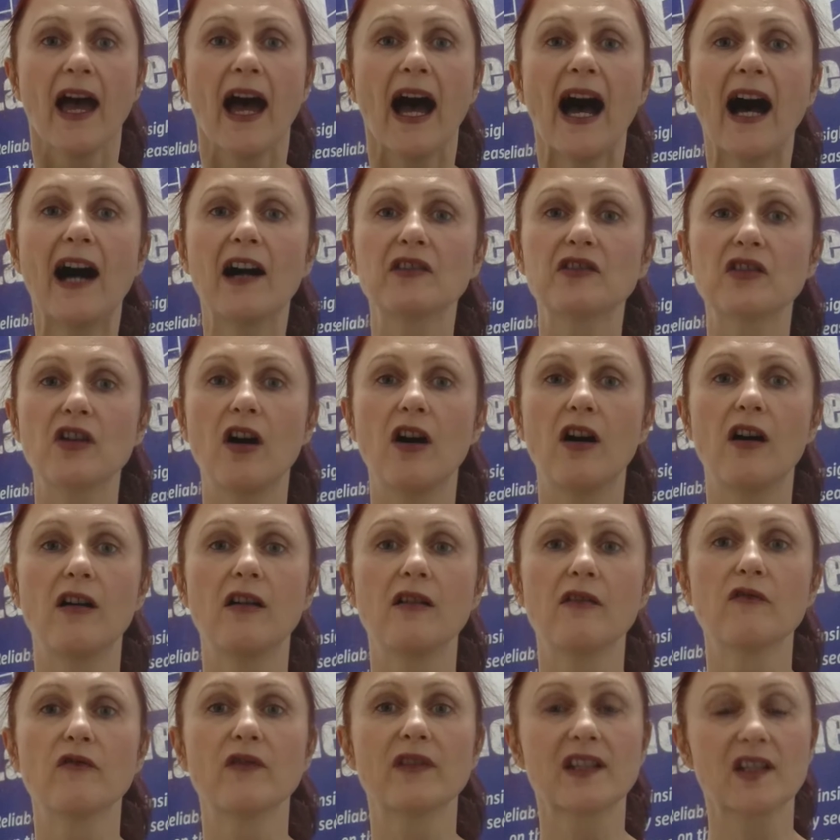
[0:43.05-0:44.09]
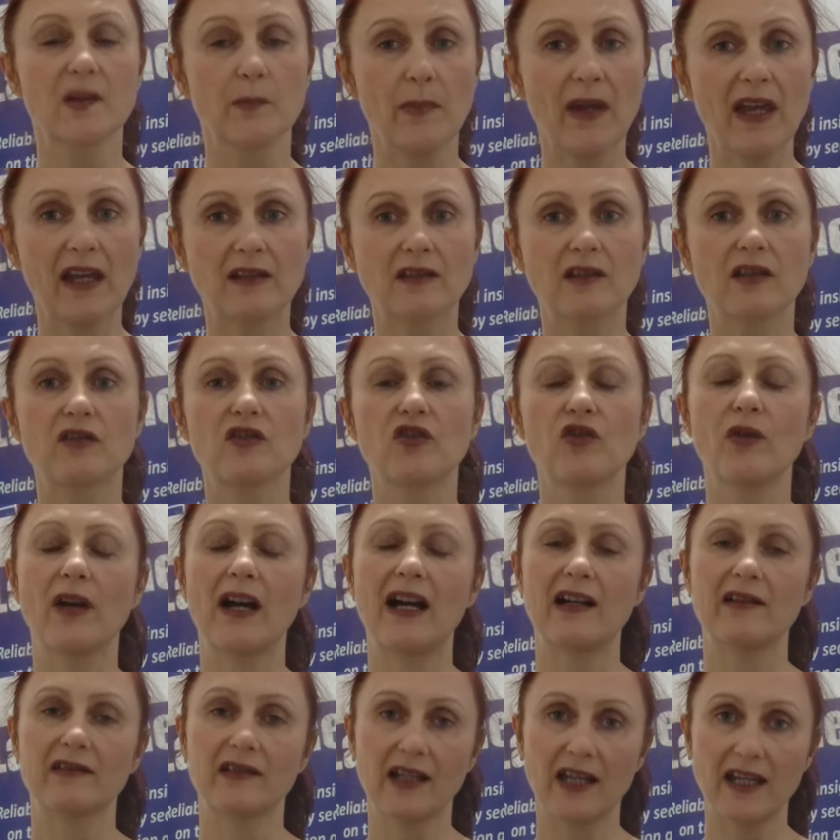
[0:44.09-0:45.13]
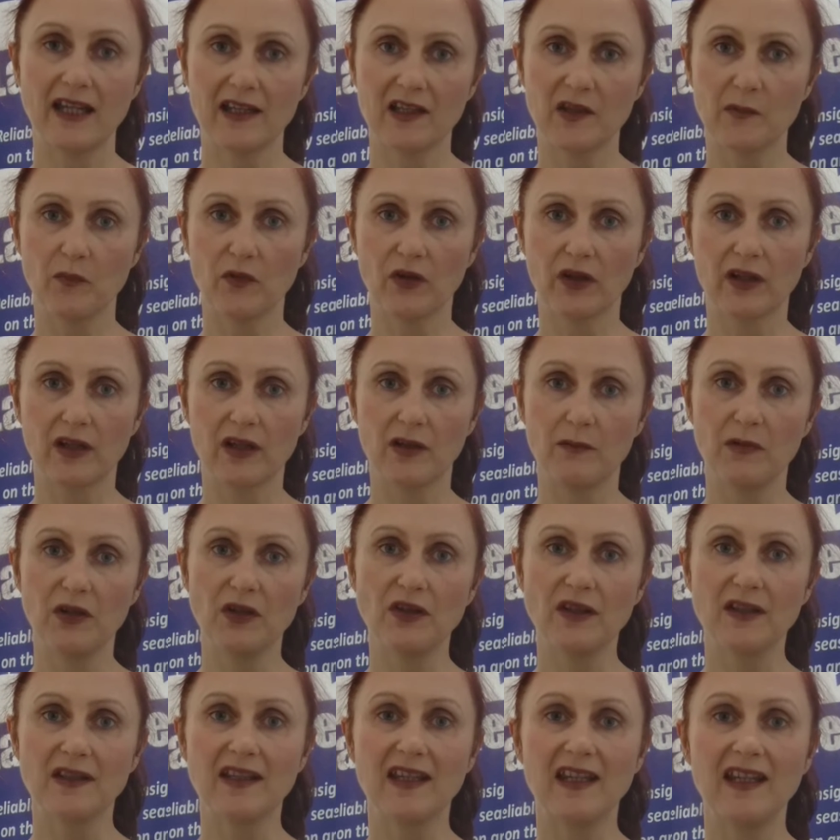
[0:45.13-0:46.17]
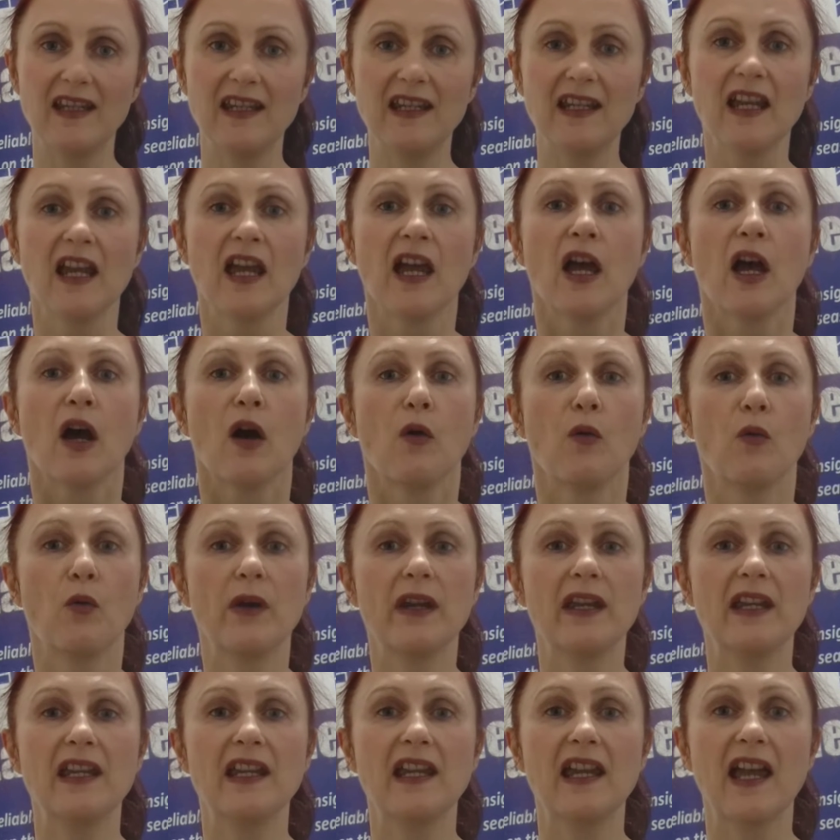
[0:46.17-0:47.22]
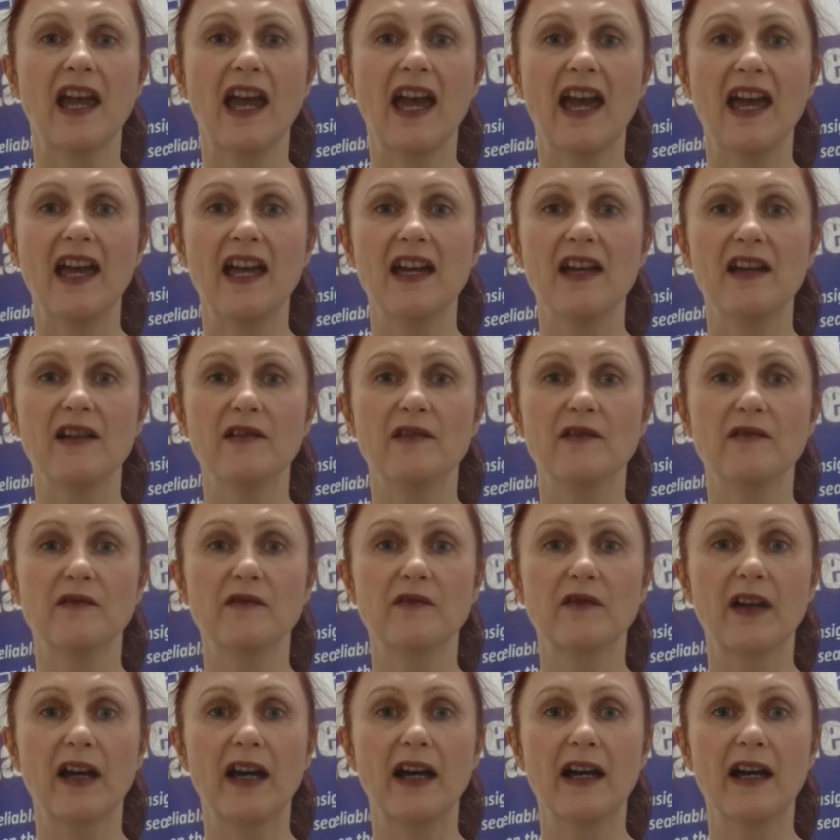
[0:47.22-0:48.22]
Out of respect to our diaspora community, we have